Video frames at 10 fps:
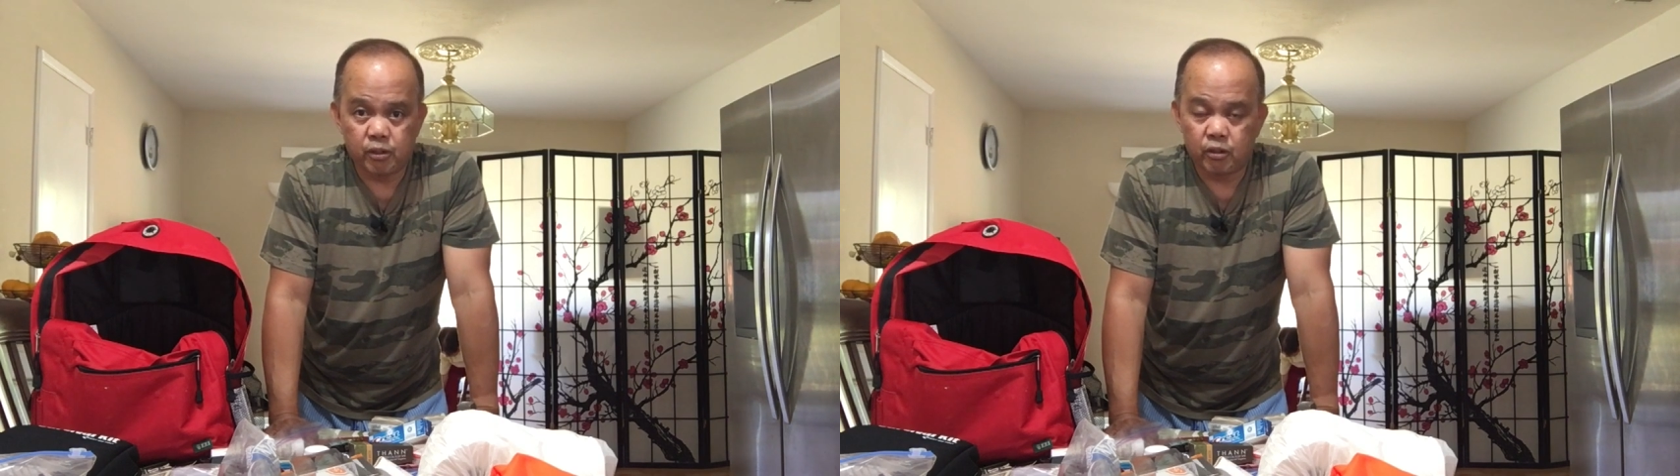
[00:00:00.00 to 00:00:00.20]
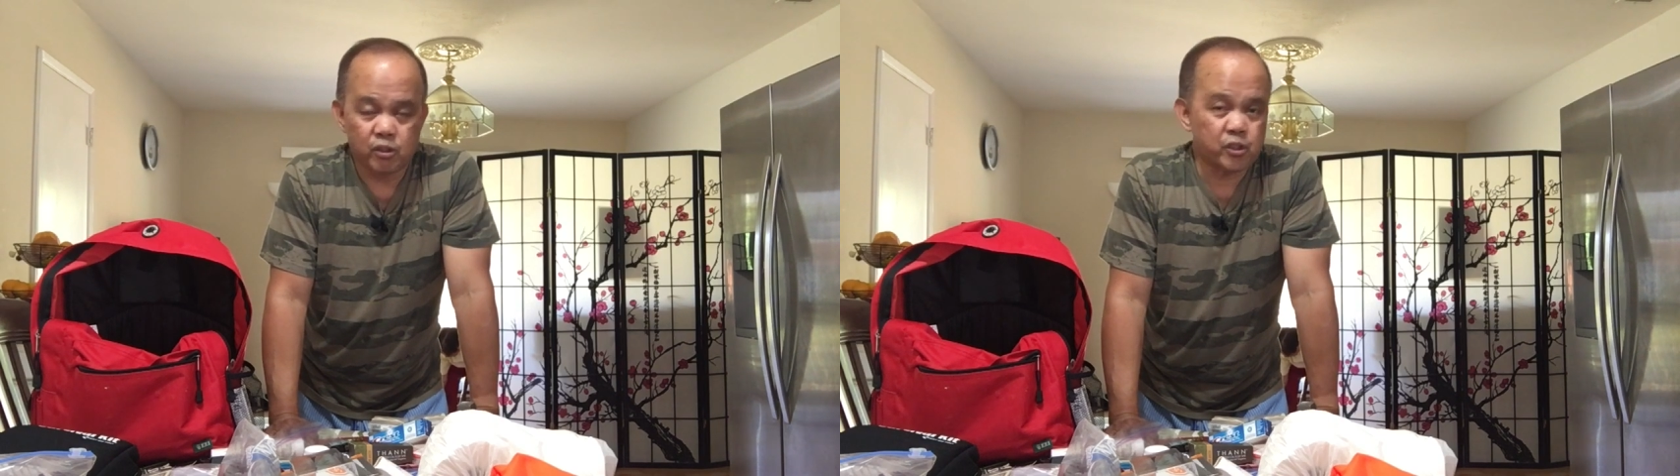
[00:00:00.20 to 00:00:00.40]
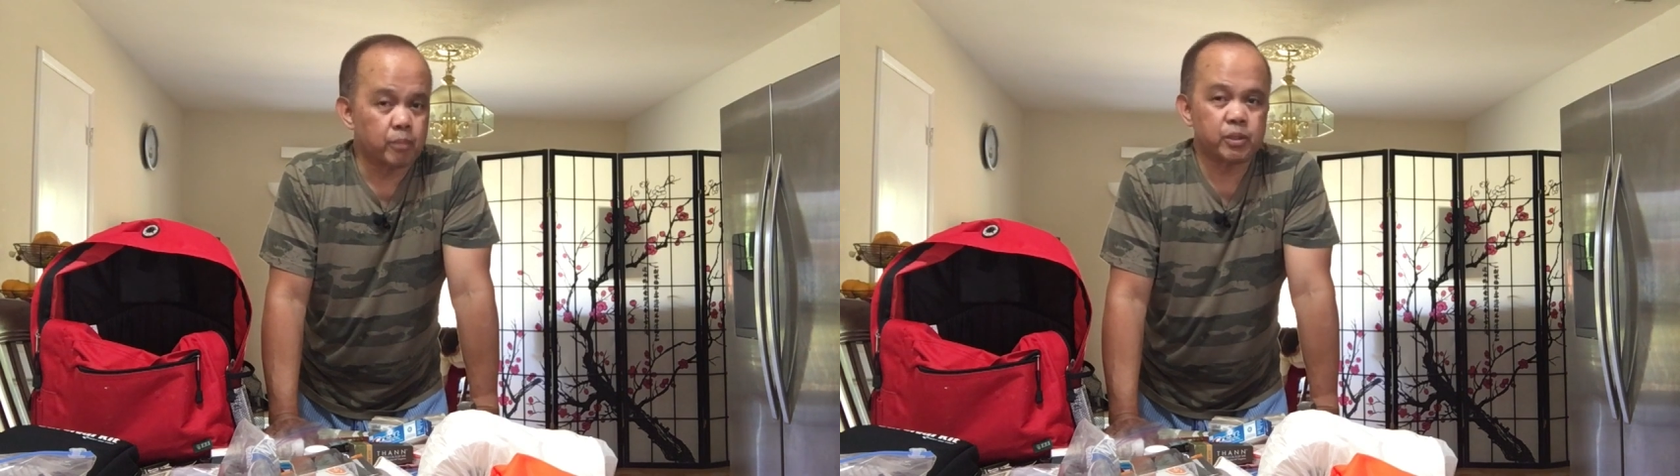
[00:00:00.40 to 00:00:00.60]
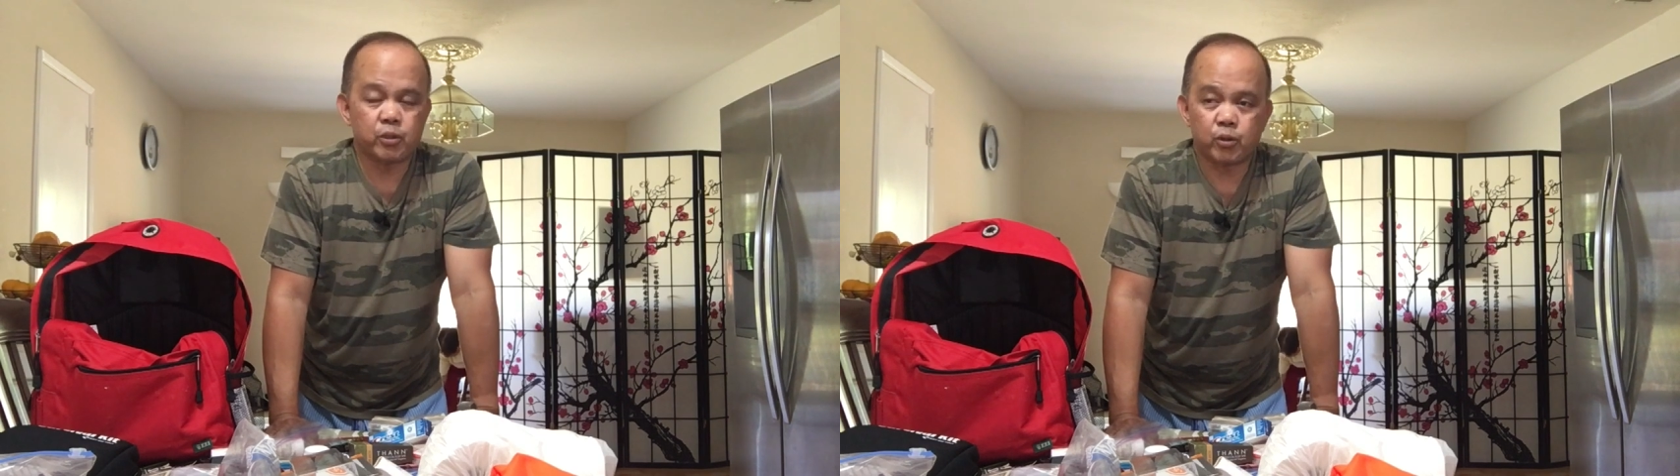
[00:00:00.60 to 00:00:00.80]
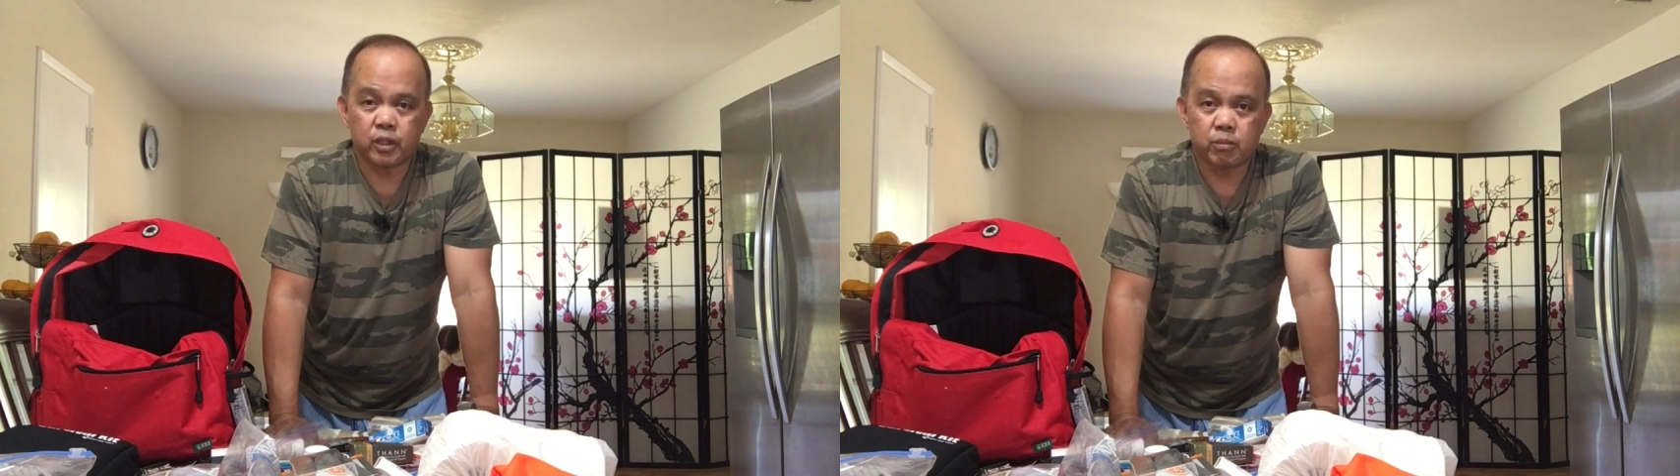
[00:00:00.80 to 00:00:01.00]
you know, something
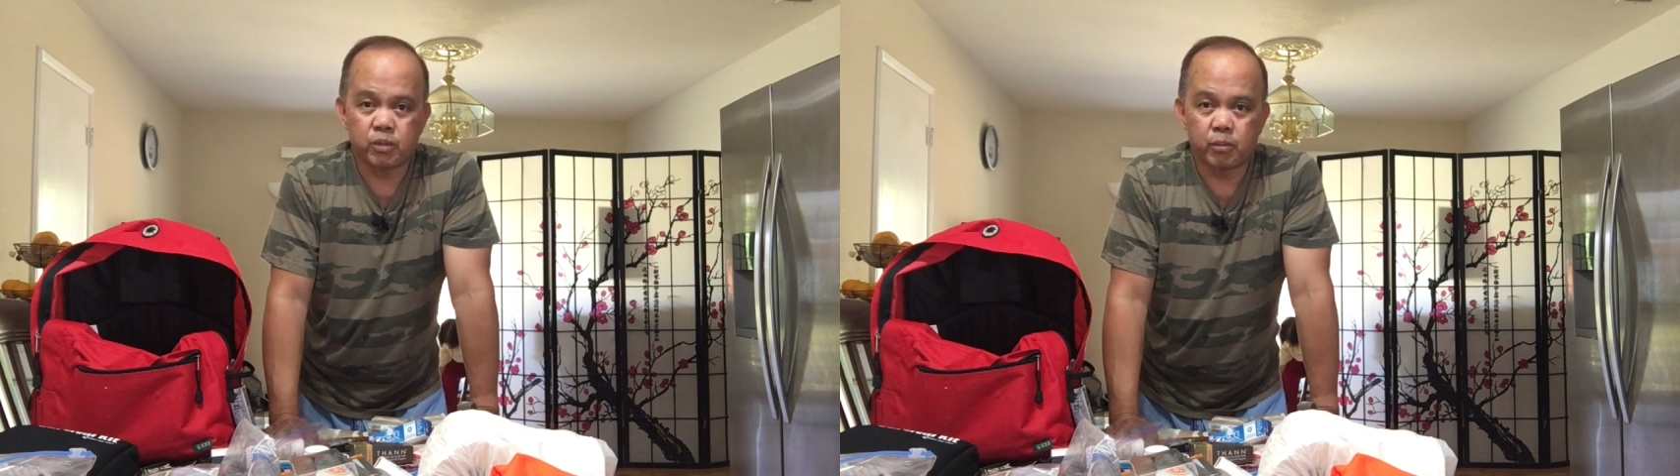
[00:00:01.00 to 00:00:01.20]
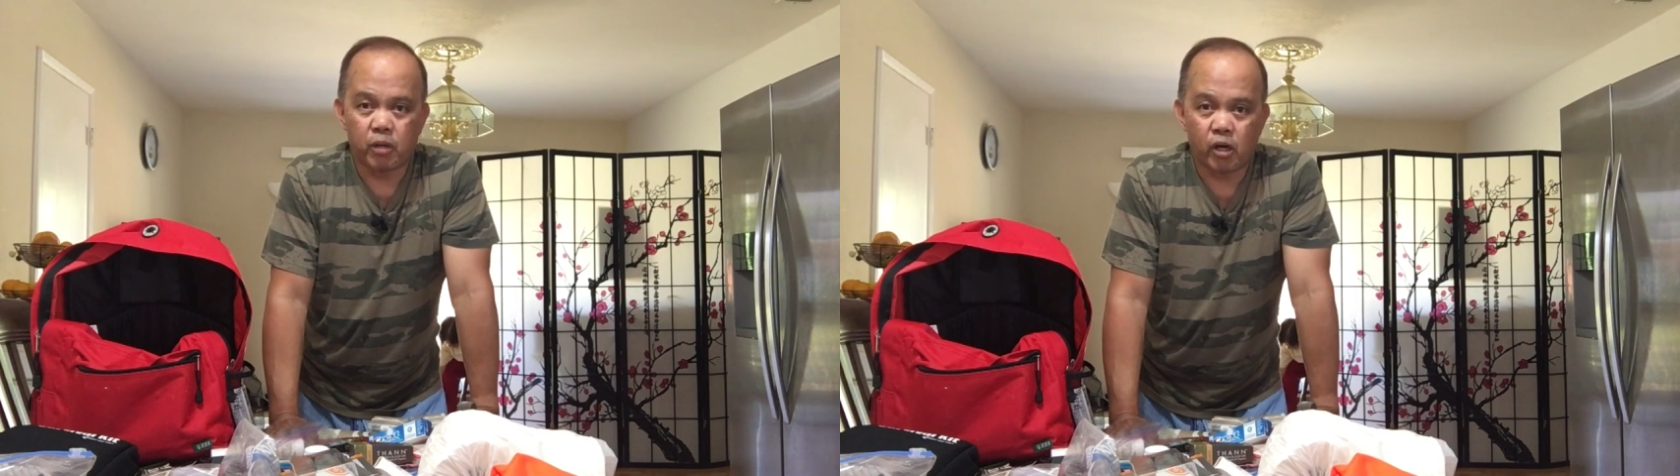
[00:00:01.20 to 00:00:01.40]
to keep them